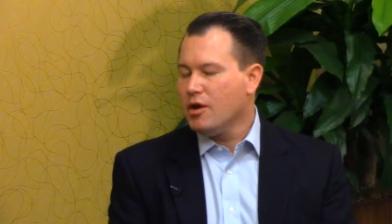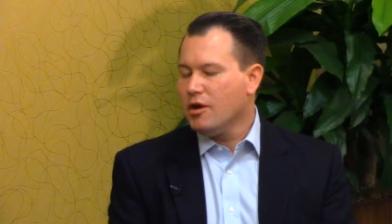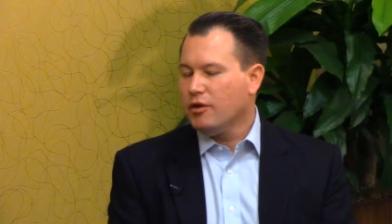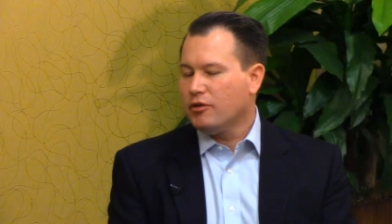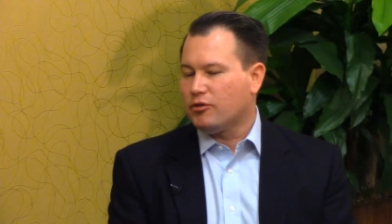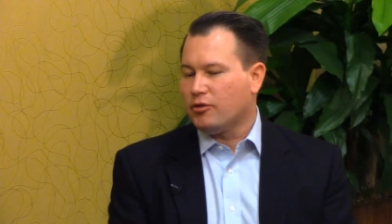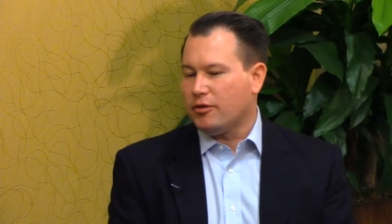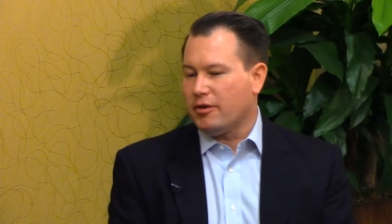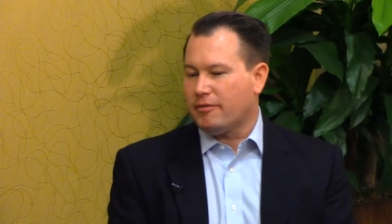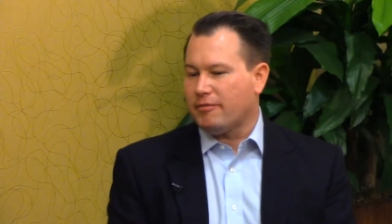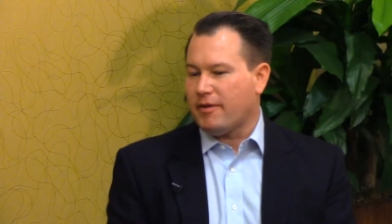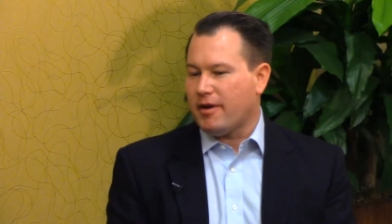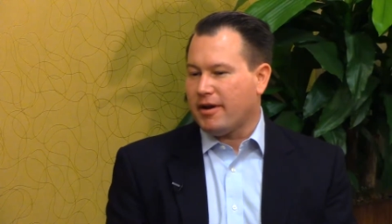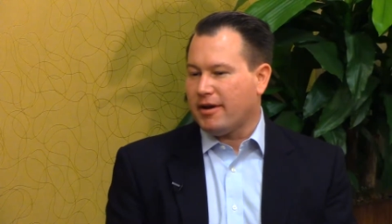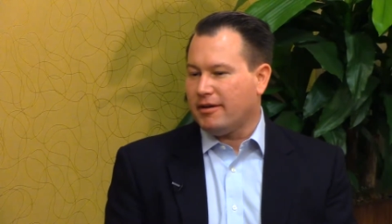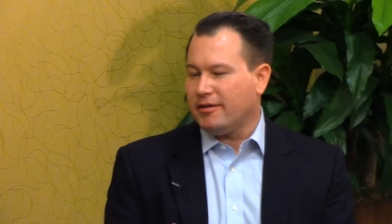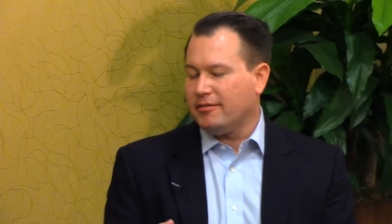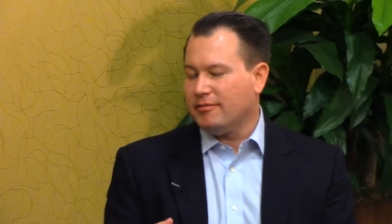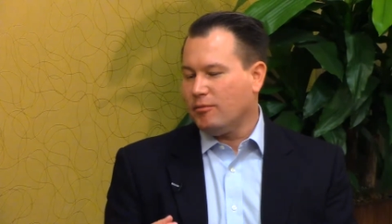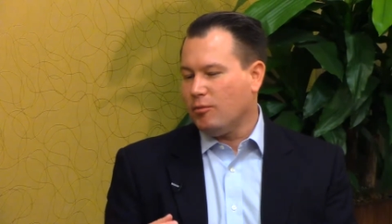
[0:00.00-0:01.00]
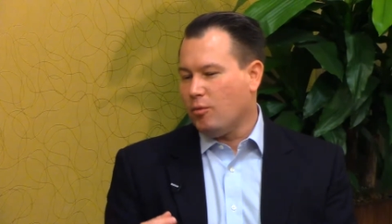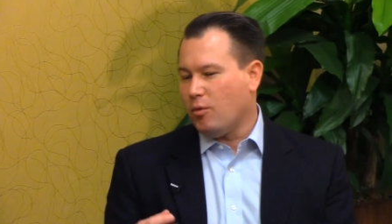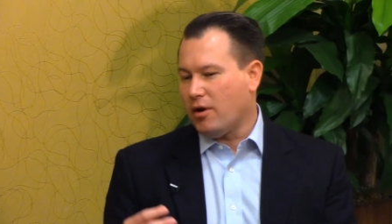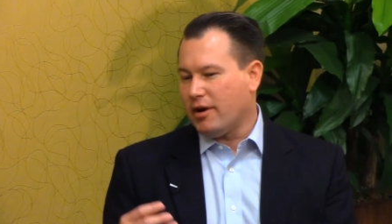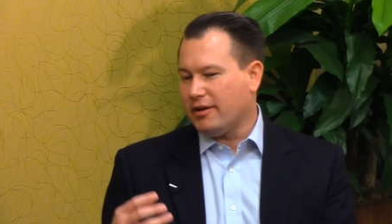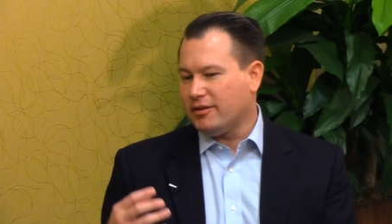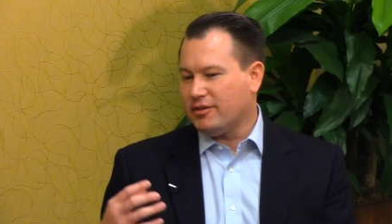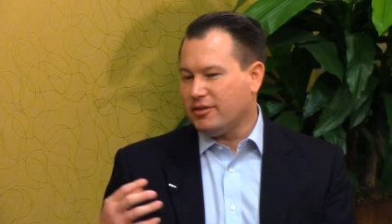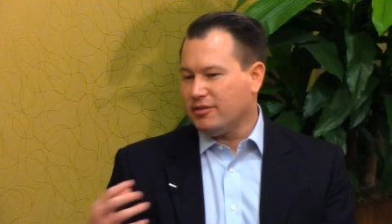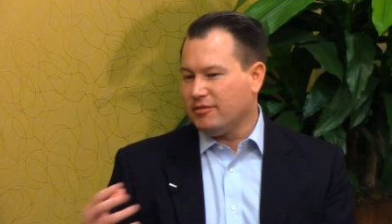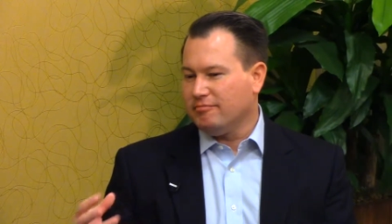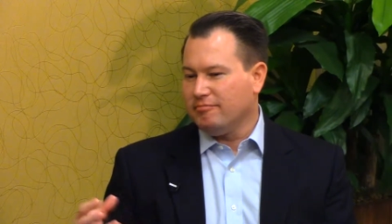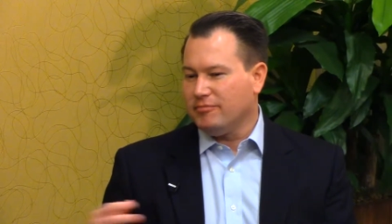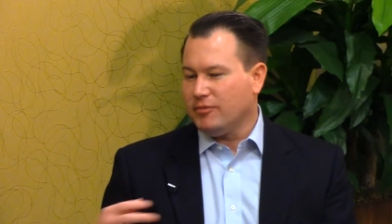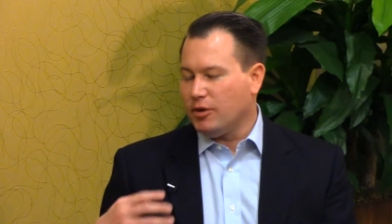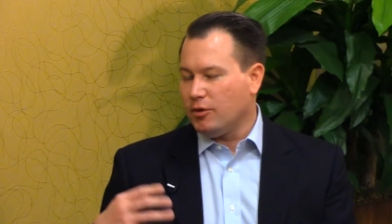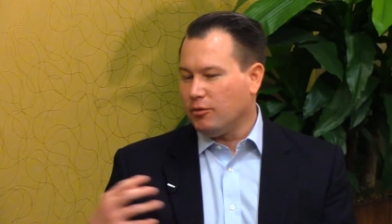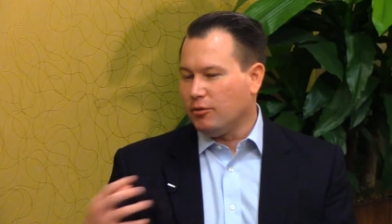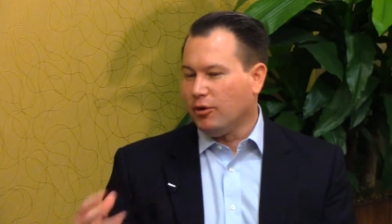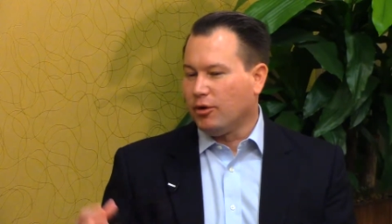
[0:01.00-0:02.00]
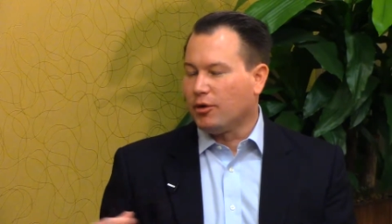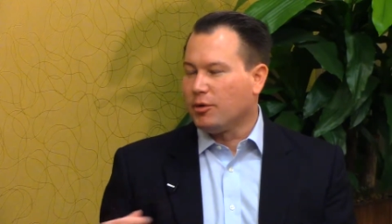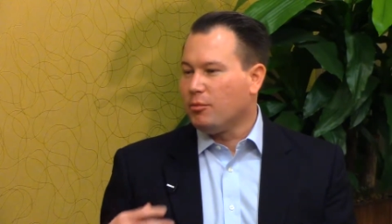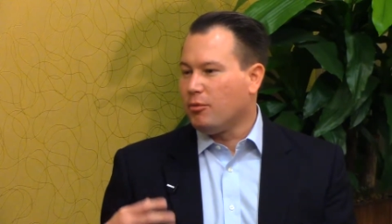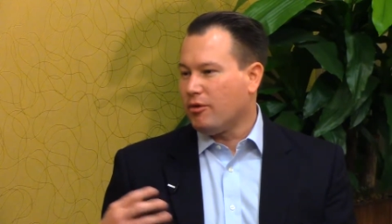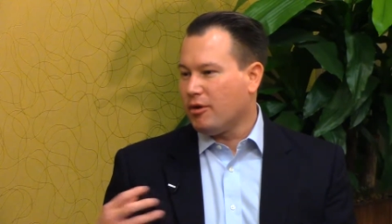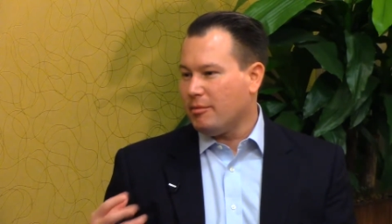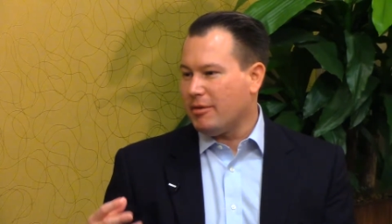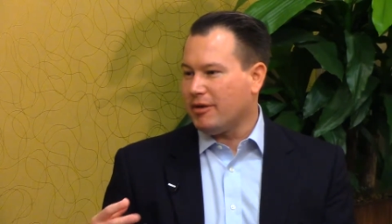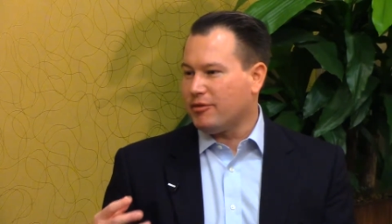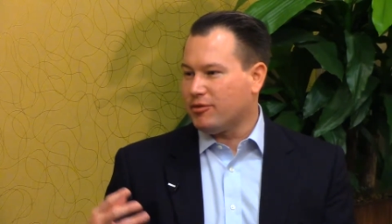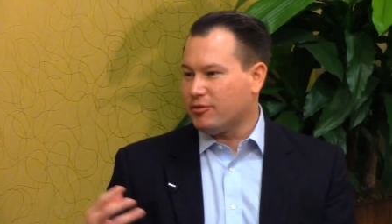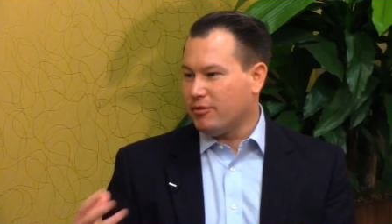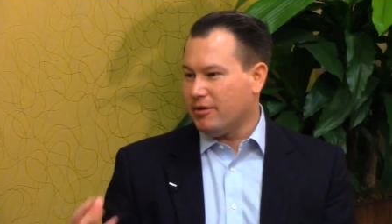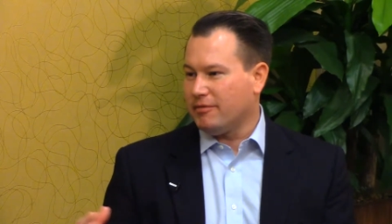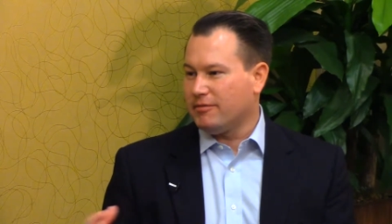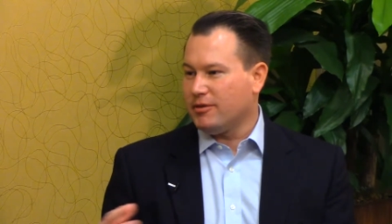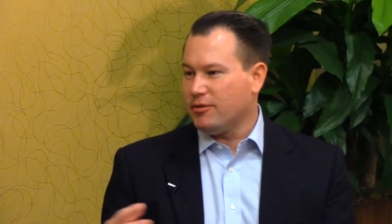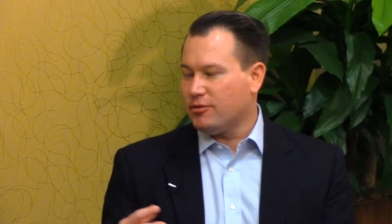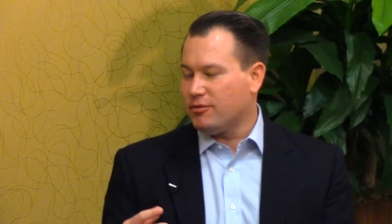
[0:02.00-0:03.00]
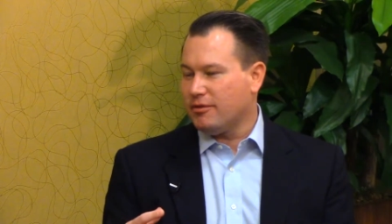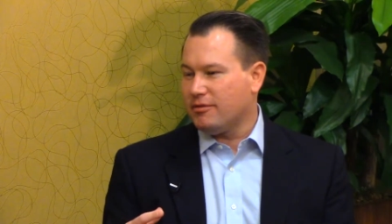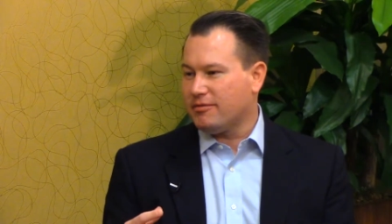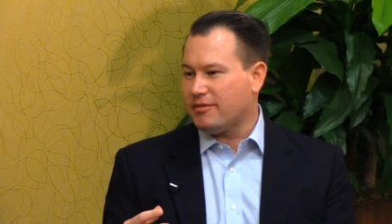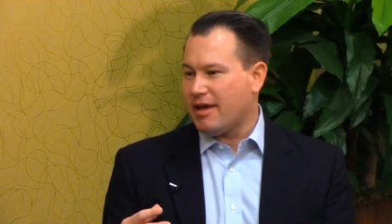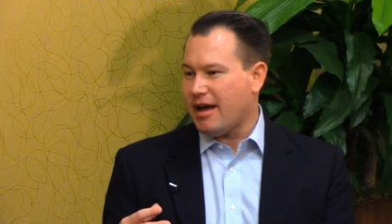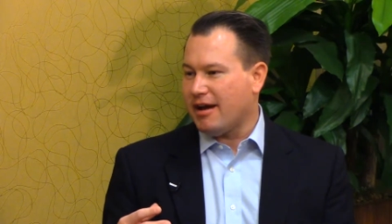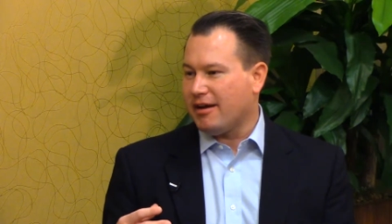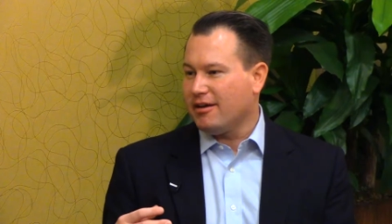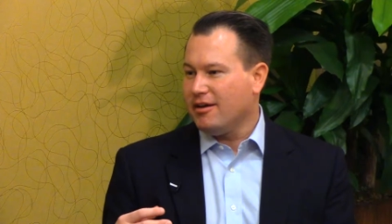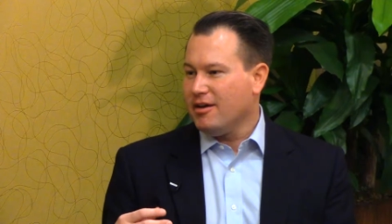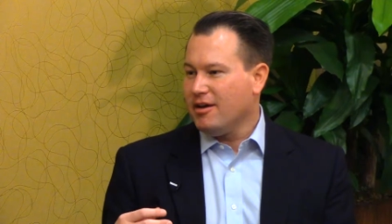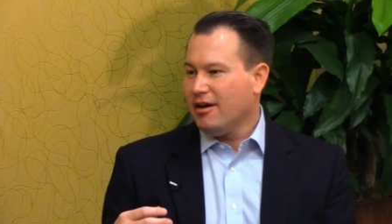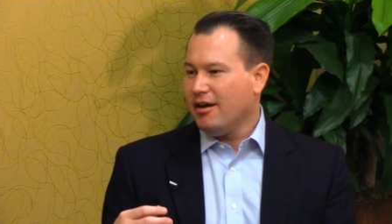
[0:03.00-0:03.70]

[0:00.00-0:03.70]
So if I wanted to, you know, learn more about Swift and Swift Stack,